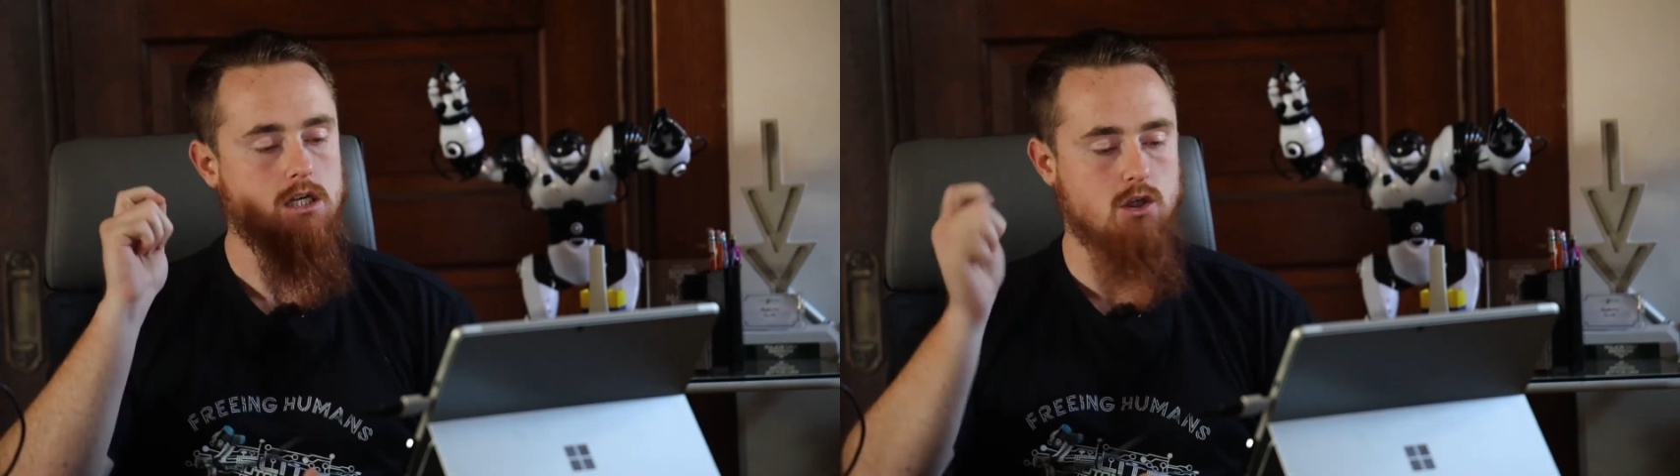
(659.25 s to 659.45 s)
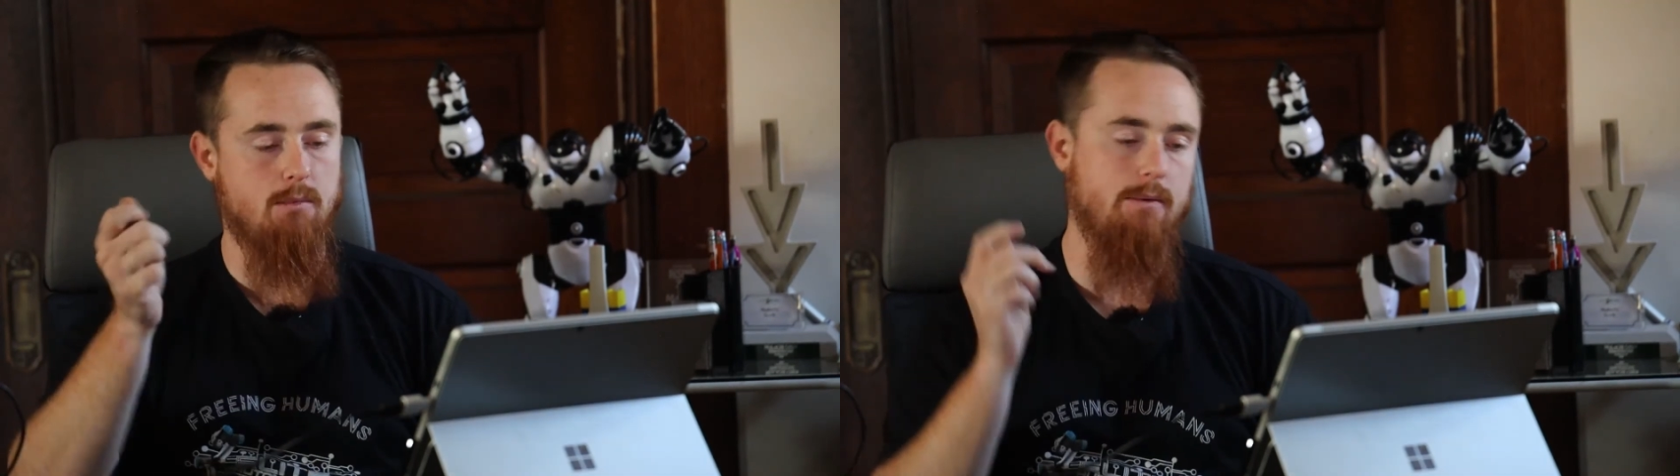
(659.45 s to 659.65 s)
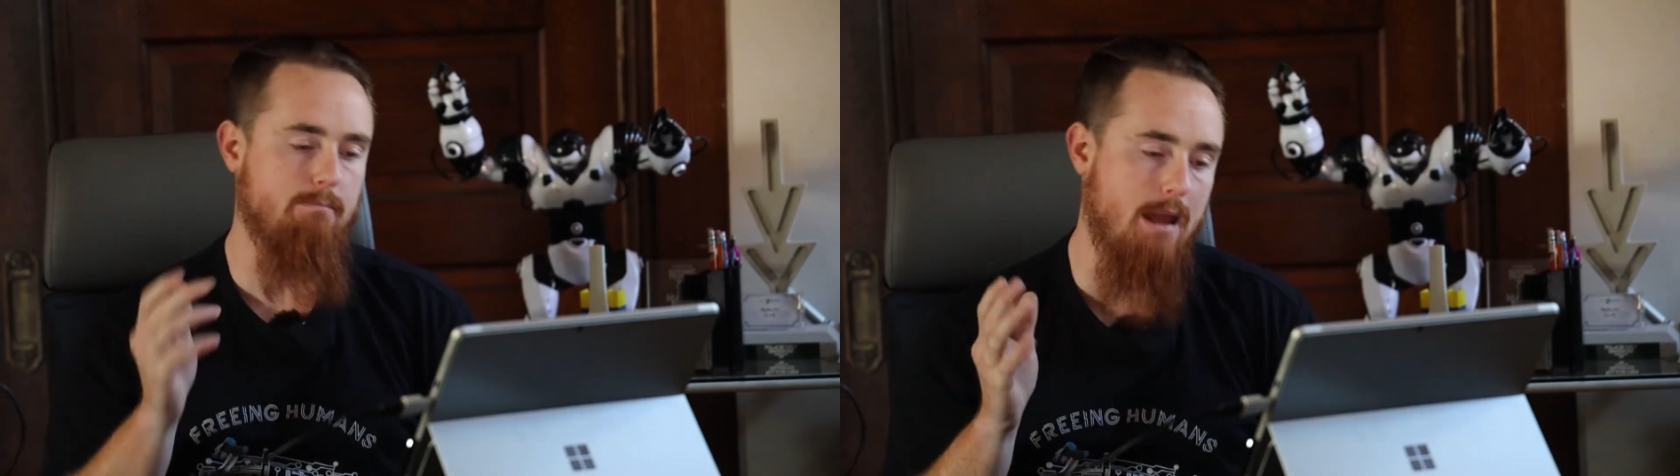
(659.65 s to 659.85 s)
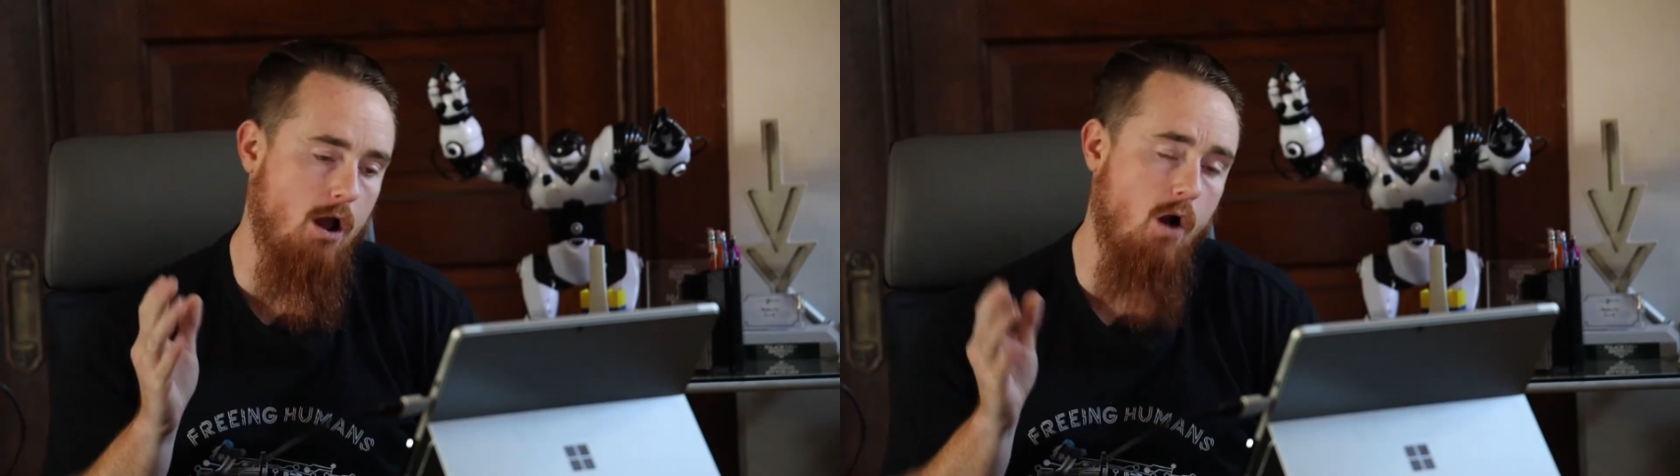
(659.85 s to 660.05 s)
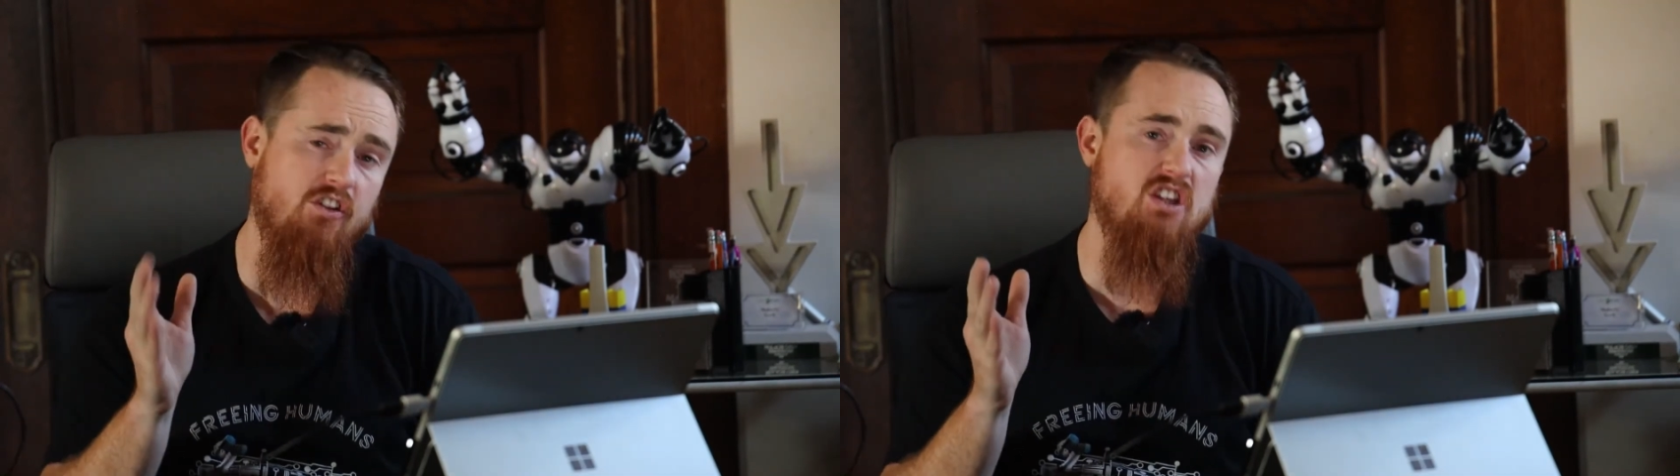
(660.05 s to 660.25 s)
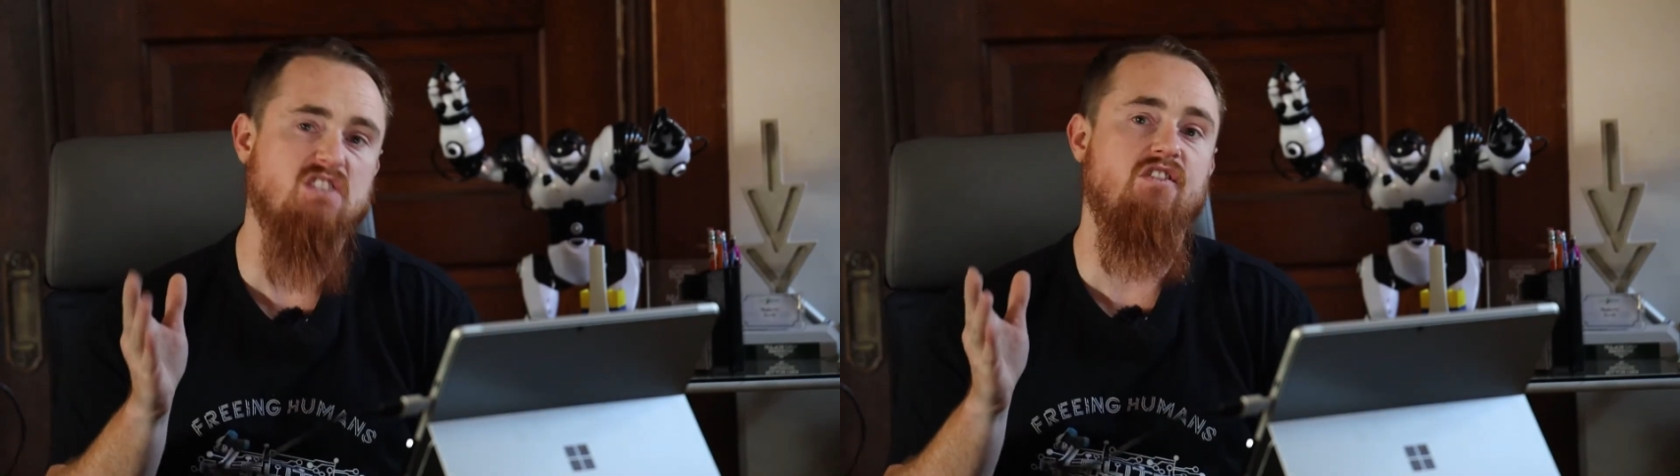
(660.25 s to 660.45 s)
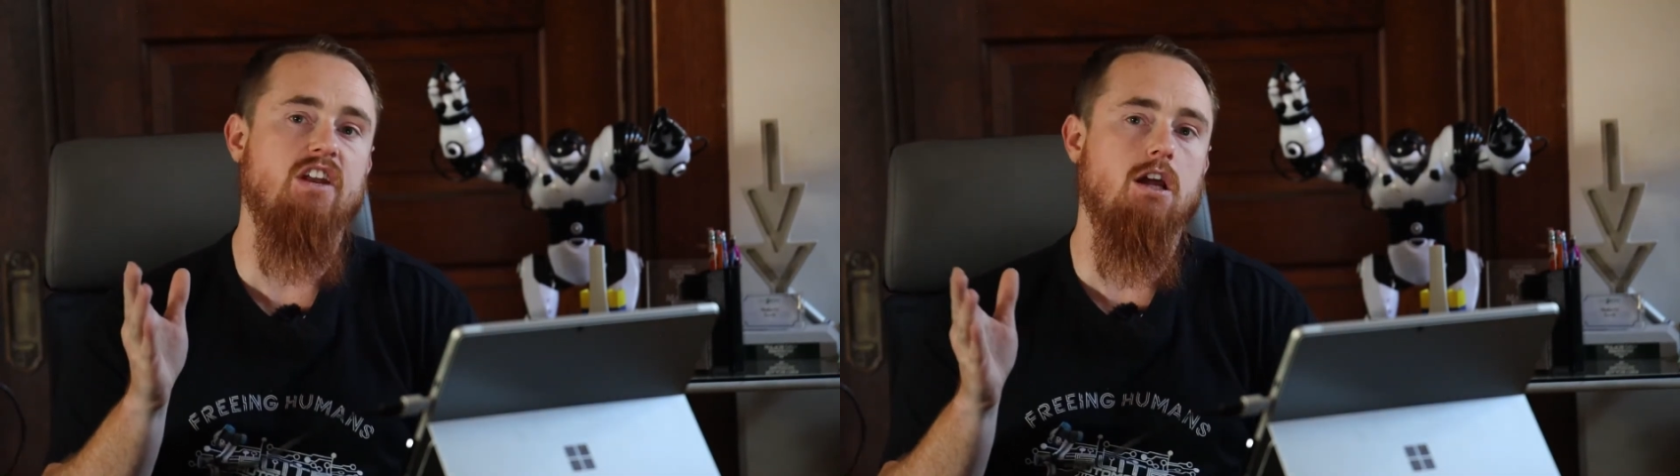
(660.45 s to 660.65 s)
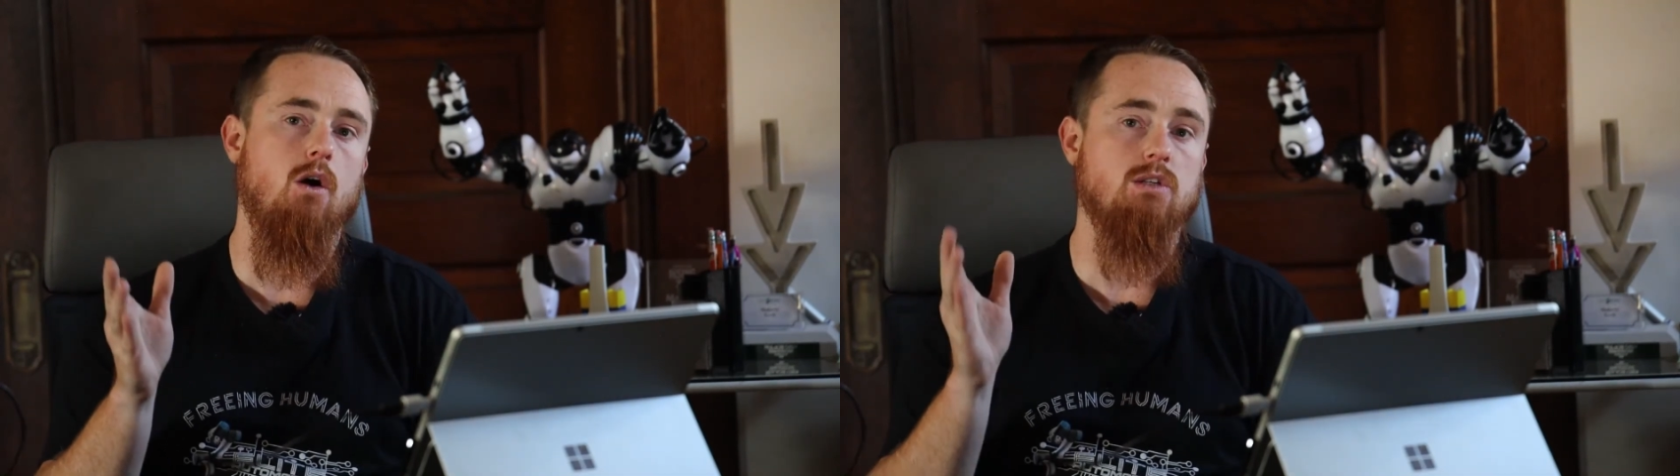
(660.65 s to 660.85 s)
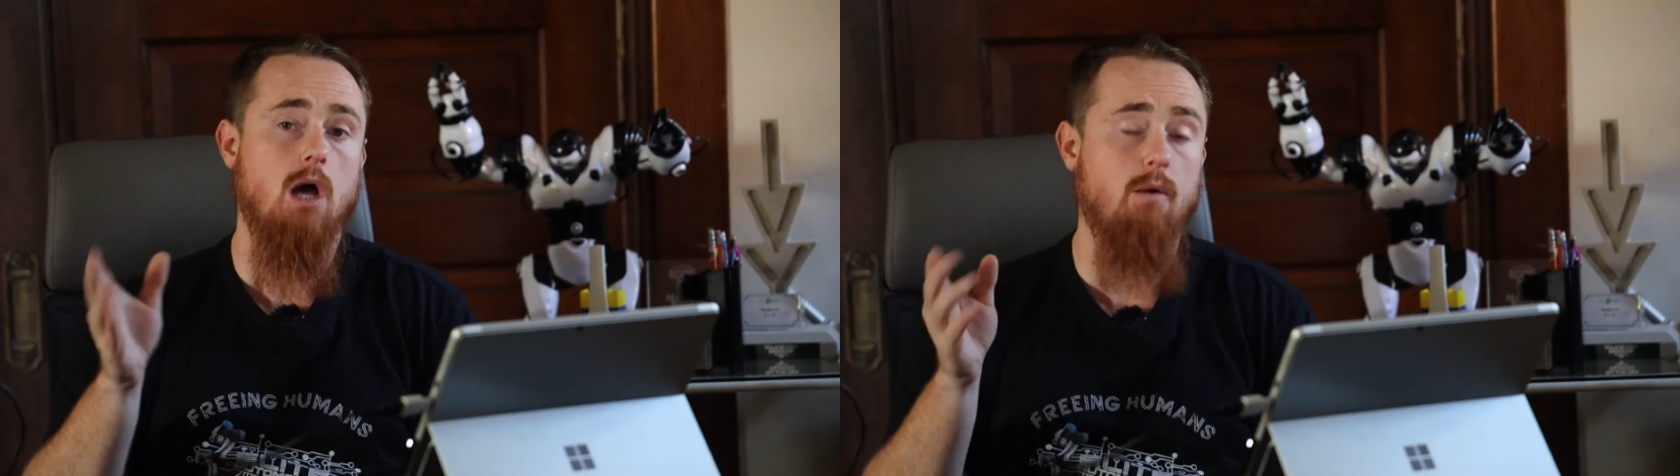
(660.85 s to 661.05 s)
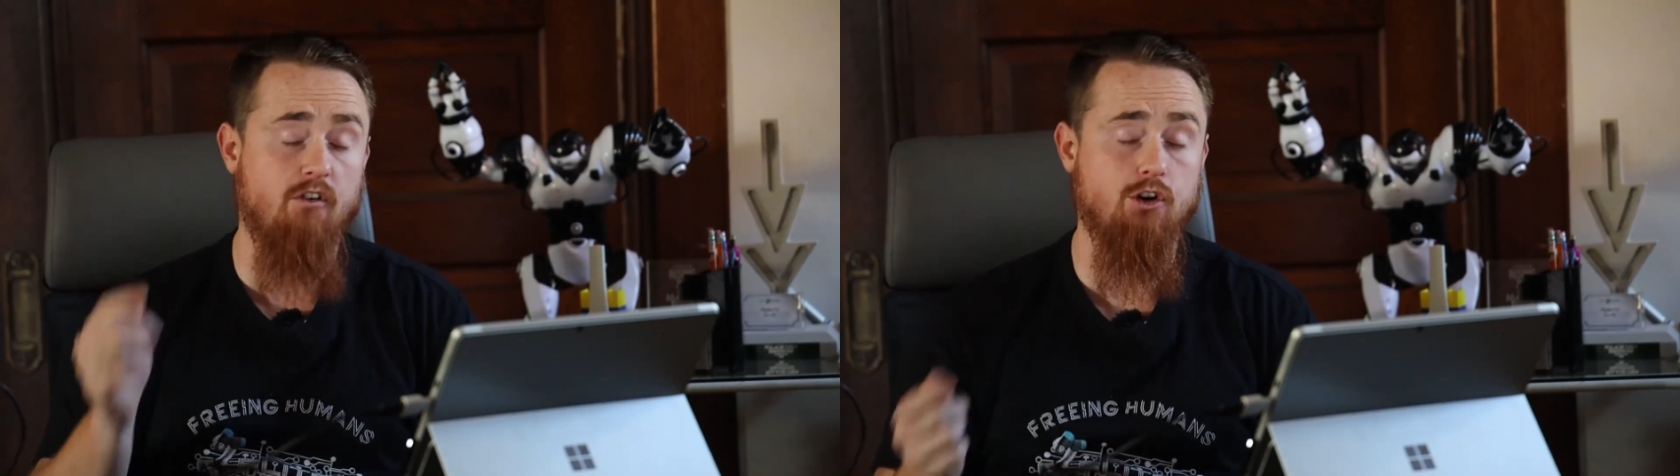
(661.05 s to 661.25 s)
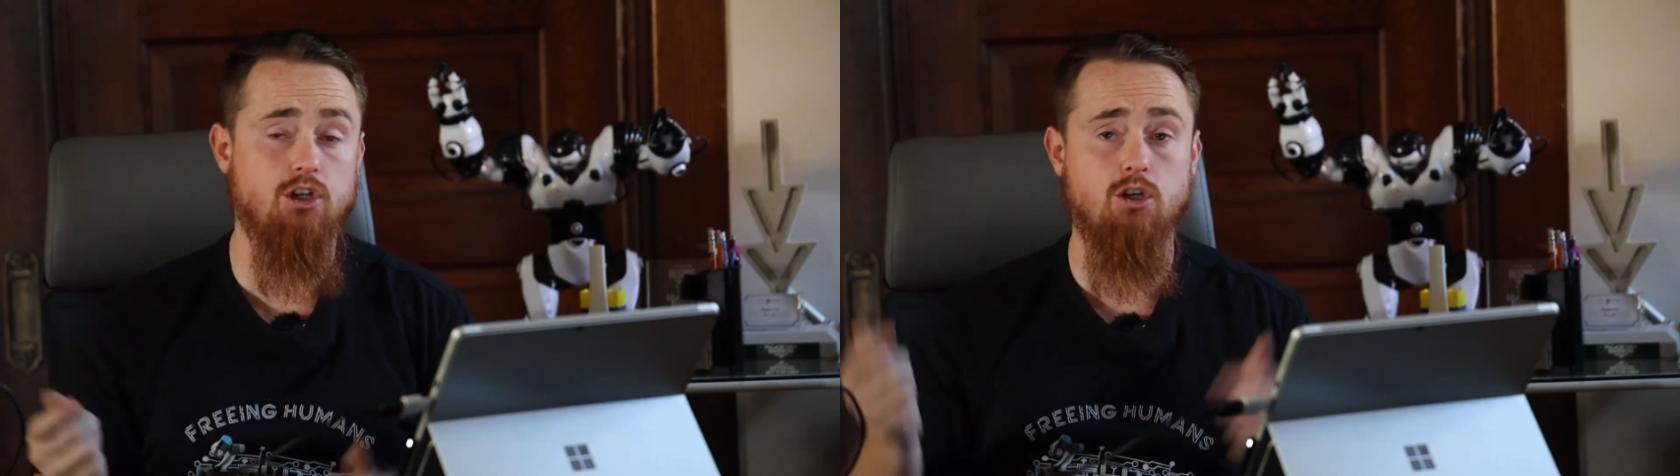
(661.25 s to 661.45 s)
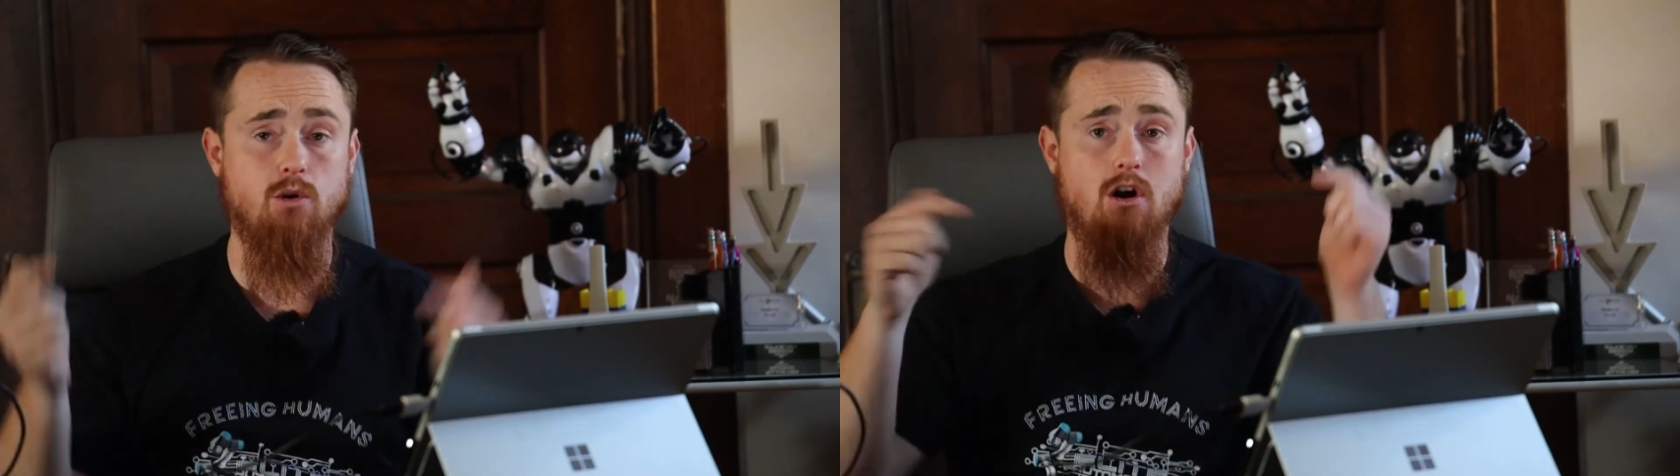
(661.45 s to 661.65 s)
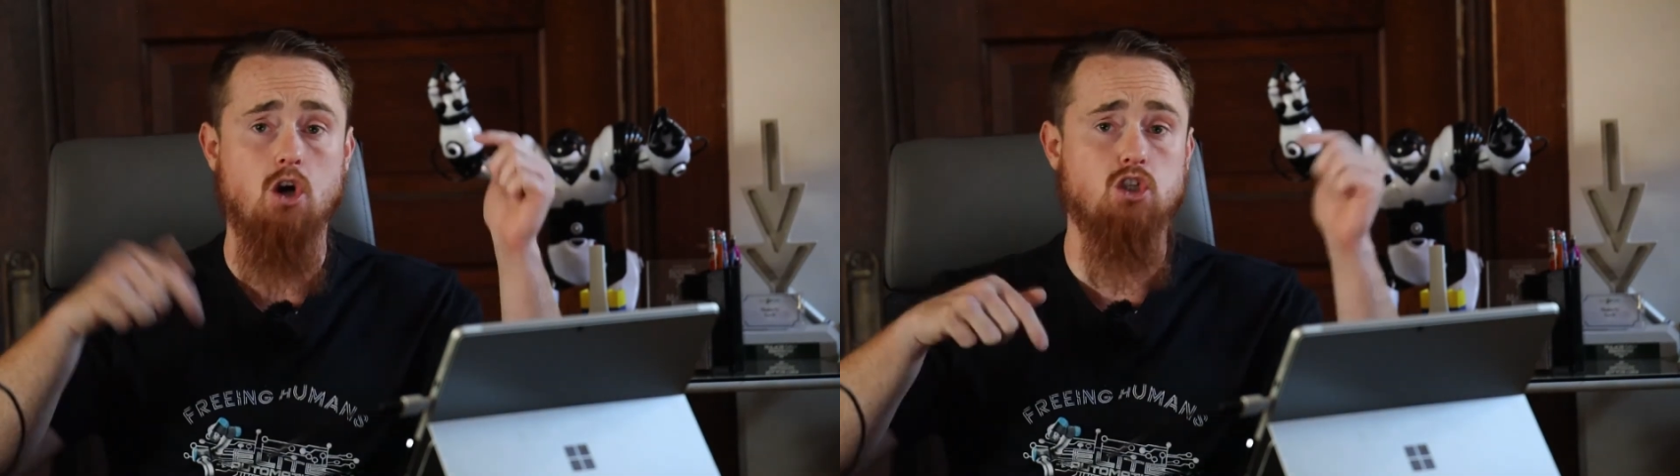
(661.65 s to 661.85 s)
So hopefully this video is helpful to you. And